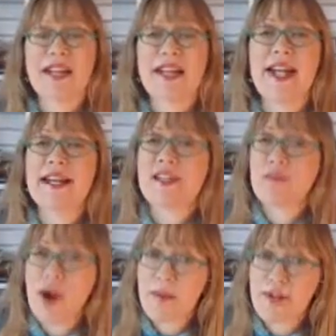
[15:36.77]
It has the
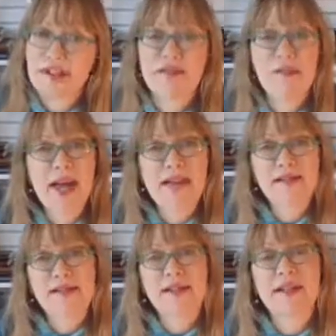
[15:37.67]
properties of
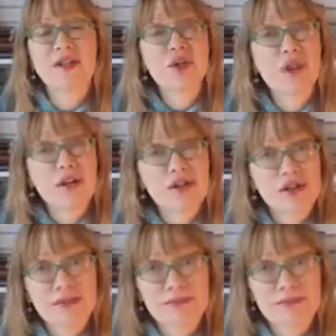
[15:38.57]
mass and charge.